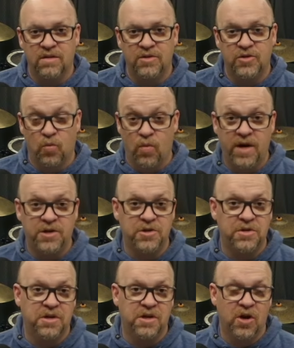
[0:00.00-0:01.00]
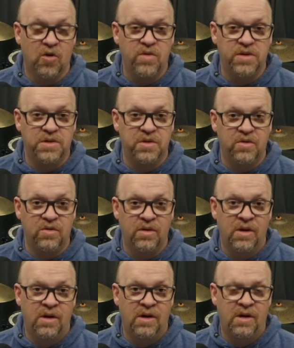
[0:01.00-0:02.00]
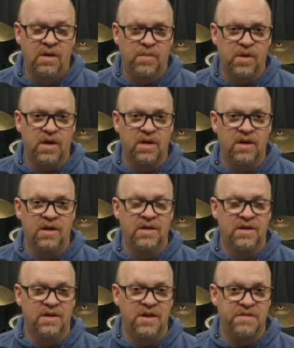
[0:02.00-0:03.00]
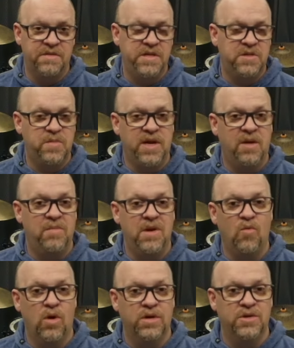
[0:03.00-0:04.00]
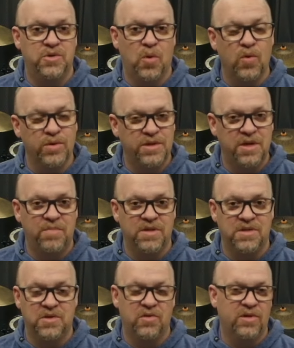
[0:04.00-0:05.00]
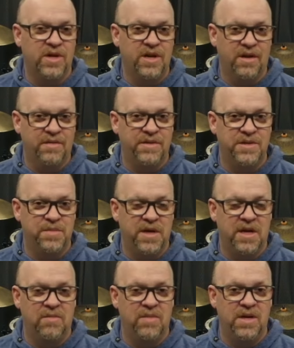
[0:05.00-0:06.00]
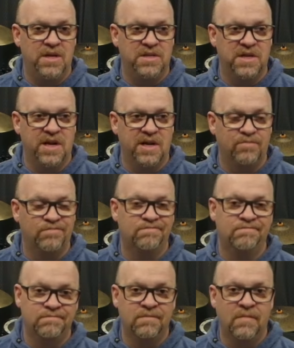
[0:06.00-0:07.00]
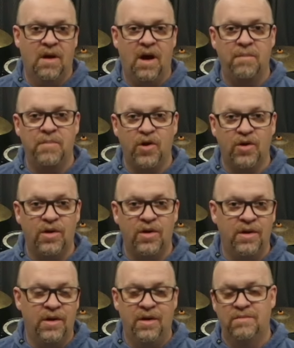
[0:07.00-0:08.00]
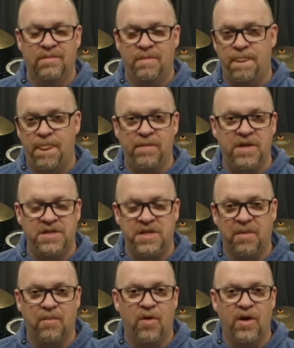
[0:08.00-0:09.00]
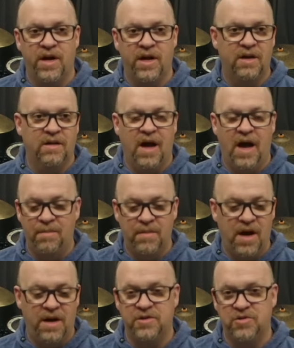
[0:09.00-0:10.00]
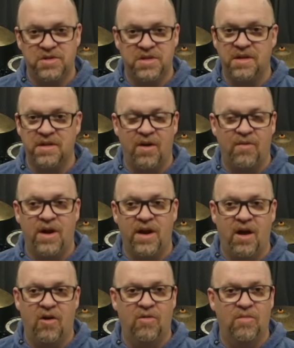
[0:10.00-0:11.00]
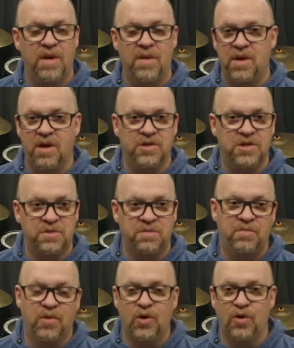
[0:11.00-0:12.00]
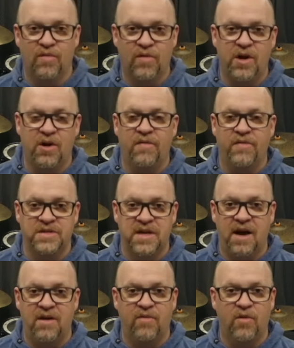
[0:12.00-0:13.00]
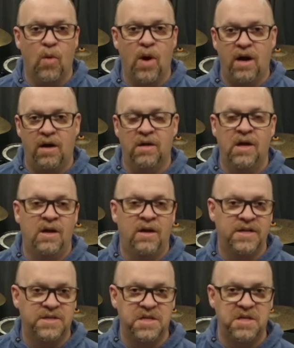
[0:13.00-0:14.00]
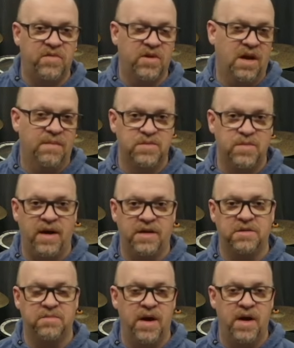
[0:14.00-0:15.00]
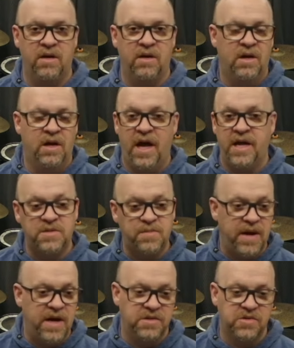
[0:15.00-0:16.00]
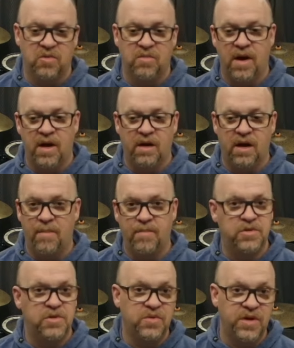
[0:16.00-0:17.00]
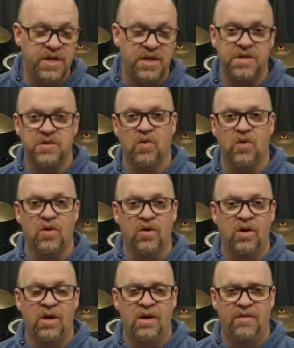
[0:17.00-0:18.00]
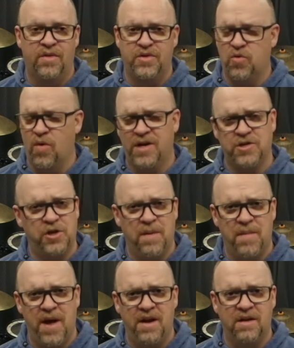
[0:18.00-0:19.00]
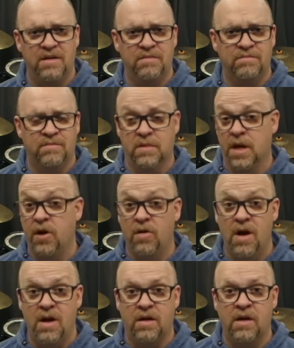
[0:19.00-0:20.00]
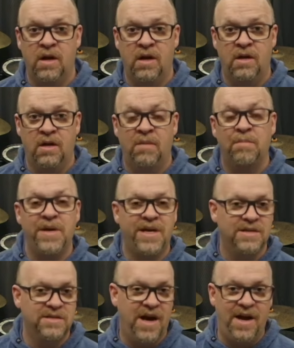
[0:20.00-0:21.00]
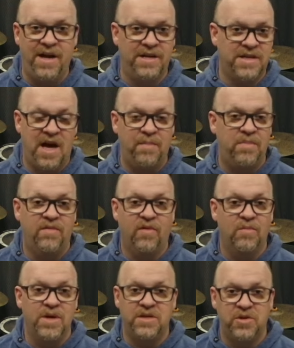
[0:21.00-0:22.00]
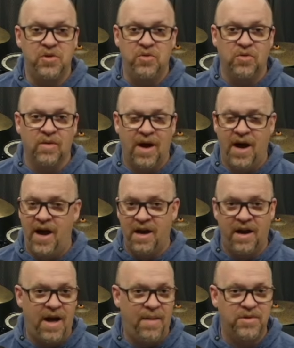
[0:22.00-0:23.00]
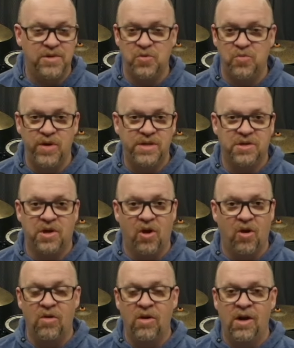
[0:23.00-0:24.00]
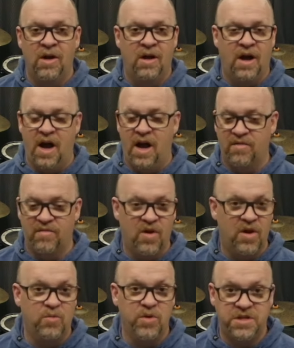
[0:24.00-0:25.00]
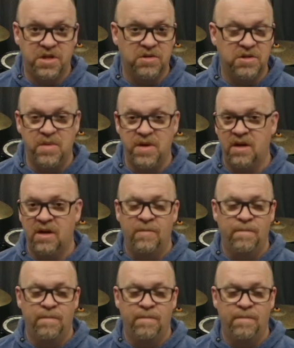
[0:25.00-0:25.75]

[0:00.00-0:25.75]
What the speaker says: direction to go into, but nothing's making me run towards it. But certainly nothing's making me say, I'm good. I'm going to take a break. I'm not interested in that right now. Maybe I'll just put it over here on the side for a while and see if it comes back to my headspace or my opportunities or the direction I'm headed later on. Because that has happened for me too. I had it happen 2 weeks ago. I had a friend reach out to me